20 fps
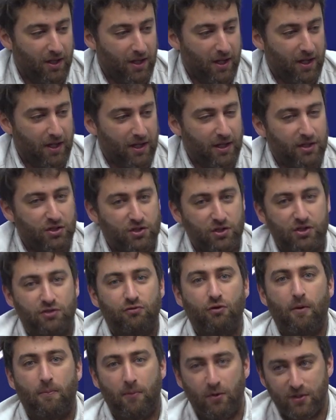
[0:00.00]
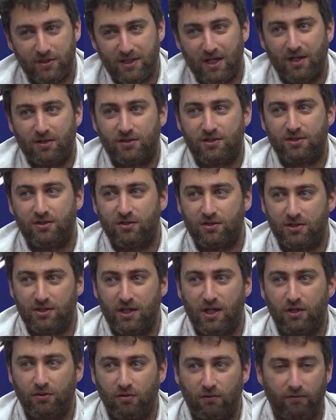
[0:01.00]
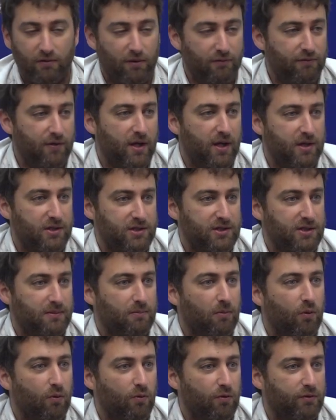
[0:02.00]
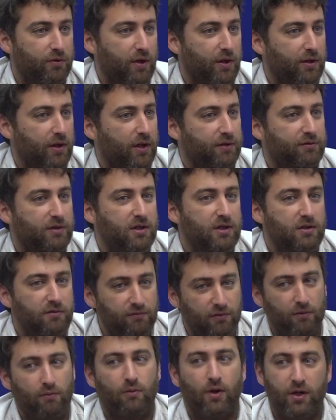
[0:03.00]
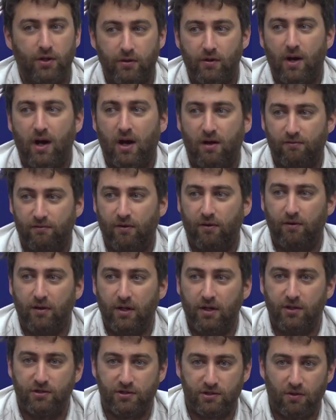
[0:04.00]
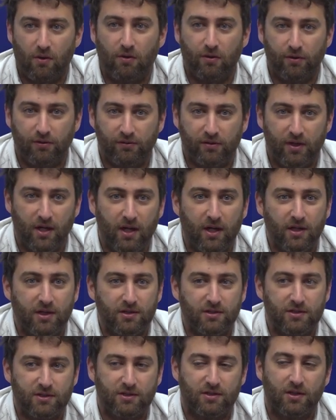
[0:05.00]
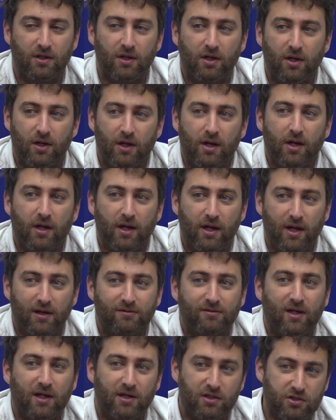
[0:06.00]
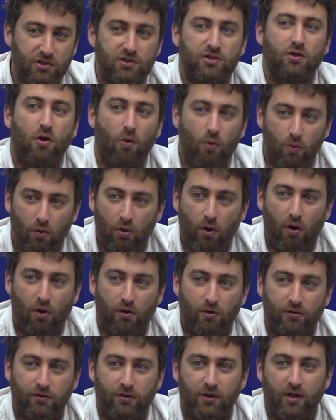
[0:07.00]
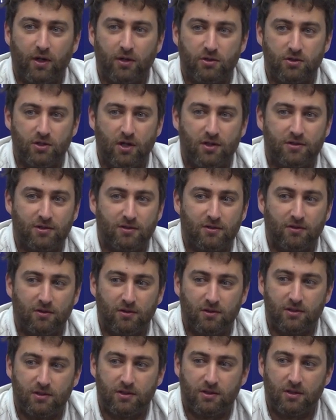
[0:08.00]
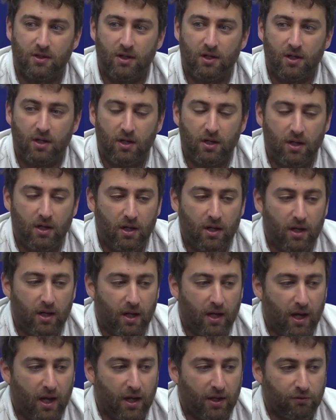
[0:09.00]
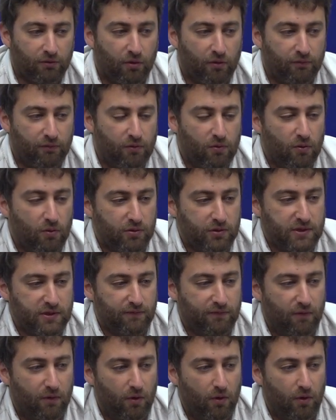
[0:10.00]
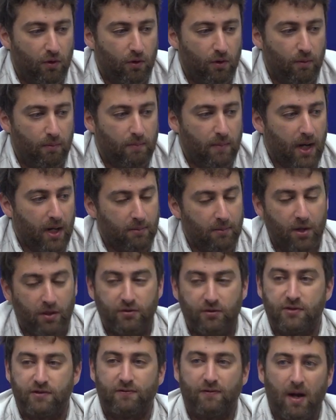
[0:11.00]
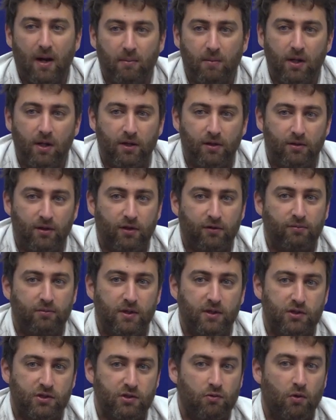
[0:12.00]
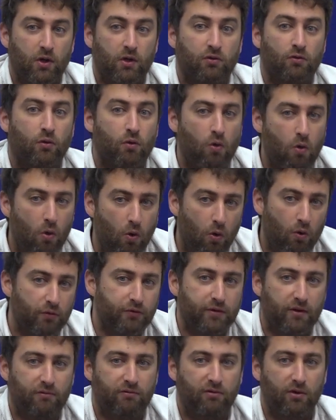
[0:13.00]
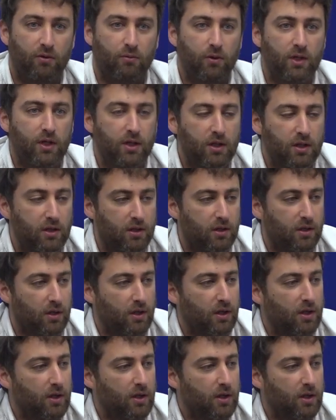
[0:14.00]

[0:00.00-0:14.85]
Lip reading: it just represents the state of affairs in Malta, that even when you have a really solid case, it takes so long to get justice. And of course, for my mother's family, that means going to court every week,